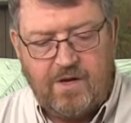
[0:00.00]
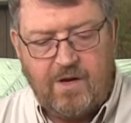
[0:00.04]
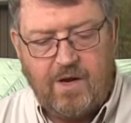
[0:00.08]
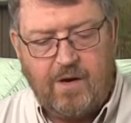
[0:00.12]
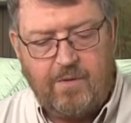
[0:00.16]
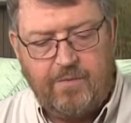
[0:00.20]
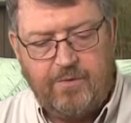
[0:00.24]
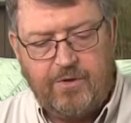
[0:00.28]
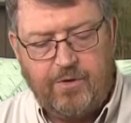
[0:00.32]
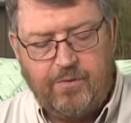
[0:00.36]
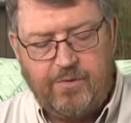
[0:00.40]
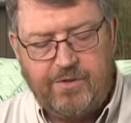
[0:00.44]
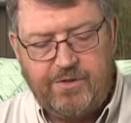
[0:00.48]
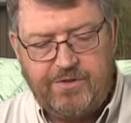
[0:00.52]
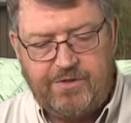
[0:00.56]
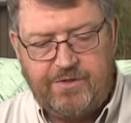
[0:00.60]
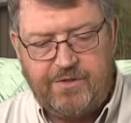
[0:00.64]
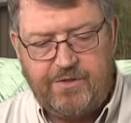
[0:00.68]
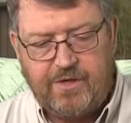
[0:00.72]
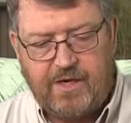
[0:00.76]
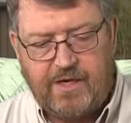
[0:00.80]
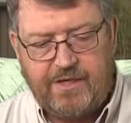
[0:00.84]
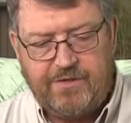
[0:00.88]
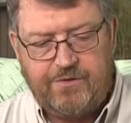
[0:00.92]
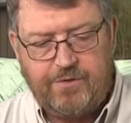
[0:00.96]
we use
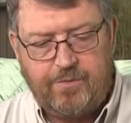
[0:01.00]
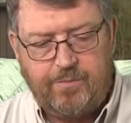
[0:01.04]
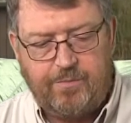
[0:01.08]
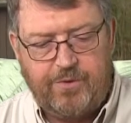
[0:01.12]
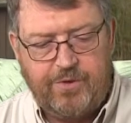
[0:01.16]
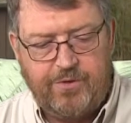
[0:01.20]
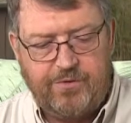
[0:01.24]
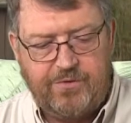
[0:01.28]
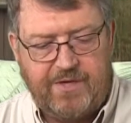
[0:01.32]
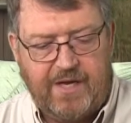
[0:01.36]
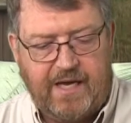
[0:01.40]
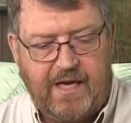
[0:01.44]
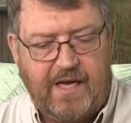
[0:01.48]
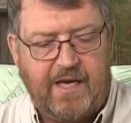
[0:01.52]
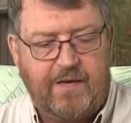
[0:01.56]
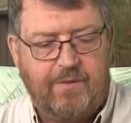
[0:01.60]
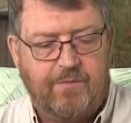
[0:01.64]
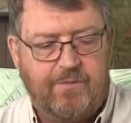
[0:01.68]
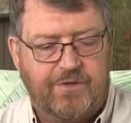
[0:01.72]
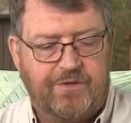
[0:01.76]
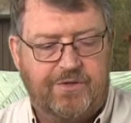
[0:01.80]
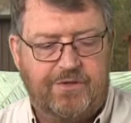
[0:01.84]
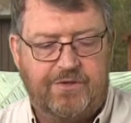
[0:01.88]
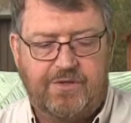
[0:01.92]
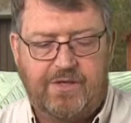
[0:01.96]
the
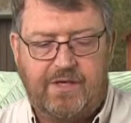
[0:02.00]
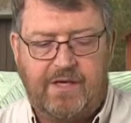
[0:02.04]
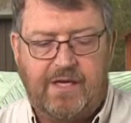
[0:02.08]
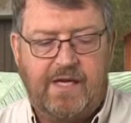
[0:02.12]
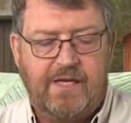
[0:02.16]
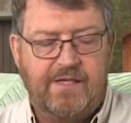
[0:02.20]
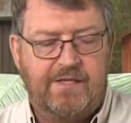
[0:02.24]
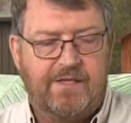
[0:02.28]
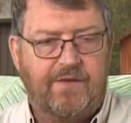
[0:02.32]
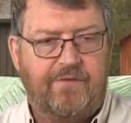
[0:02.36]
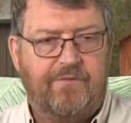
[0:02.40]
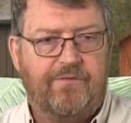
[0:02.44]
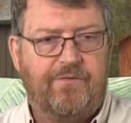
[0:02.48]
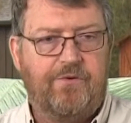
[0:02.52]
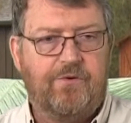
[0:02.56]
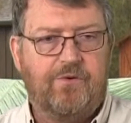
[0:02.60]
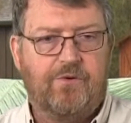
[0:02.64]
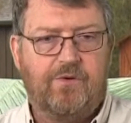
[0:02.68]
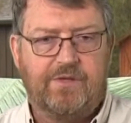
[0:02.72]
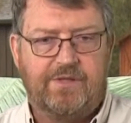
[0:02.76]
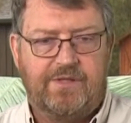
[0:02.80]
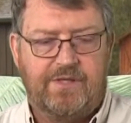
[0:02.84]
isobutane, which is an easy fuel.